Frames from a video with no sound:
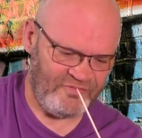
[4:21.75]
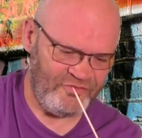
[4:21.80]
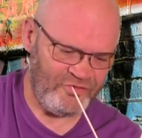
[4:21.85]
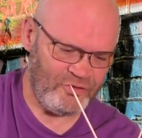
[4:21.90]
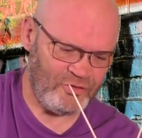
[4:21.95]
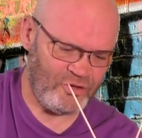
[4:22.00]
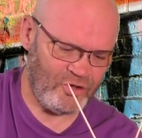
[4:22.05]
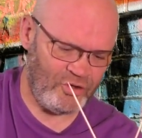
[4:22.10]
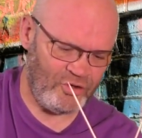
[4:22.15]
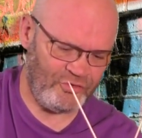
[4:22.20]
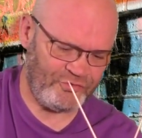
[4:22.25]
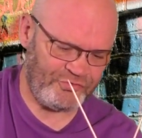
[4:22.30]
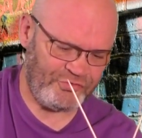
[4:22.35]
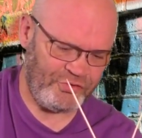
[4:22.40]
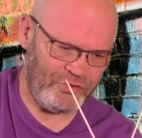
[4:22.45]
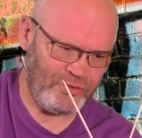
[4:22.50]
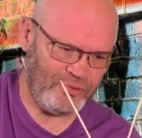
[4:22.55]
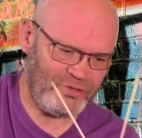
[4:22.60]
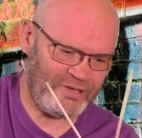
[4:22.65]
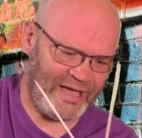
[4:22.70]
you got
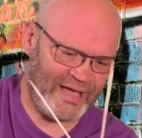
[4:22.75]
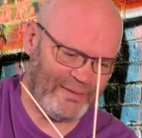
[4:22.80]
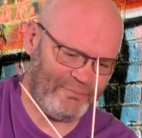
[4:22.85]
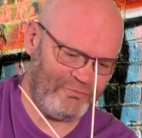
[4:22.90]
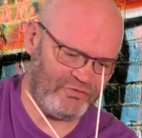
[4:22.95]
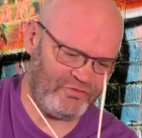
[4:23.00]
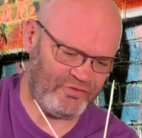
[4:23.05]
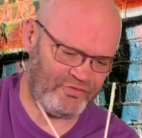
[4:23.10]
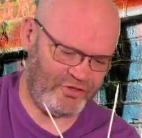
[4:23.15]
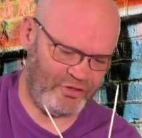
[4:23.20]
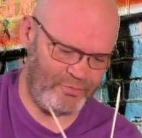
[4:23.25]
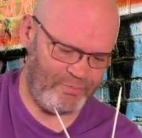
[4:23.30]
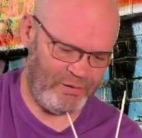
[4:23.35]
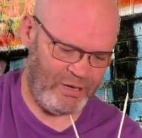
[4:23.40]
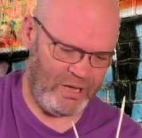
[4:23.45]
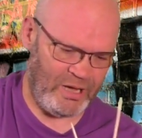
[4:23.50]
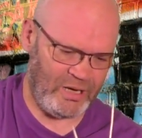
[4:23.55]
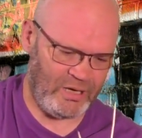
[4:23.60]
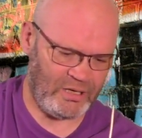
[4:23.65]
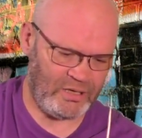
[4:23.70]
2 games of
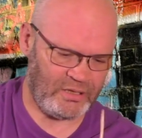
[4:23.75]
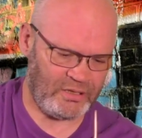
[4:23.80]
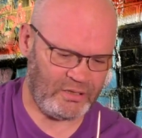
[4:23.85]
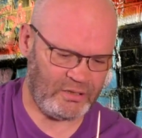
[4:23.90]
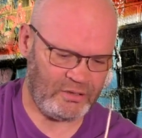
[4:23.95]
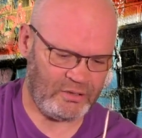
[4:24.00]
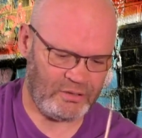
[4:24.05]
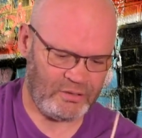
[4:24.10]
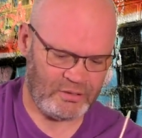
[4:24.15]
Kaplunk,